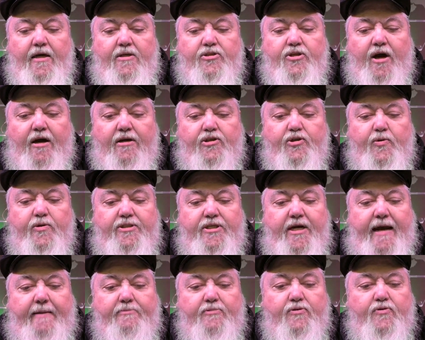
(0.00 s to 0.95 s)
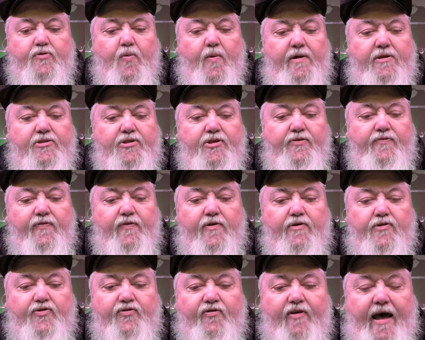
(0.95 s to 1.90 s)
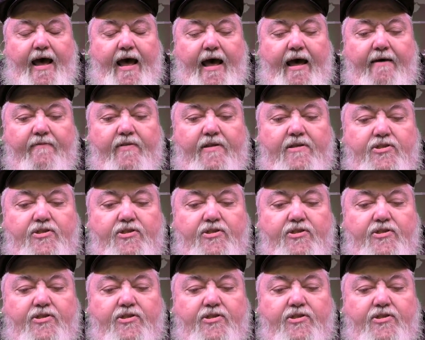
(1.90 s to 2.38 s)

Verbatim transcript: Joshua chapter 22, verse 5.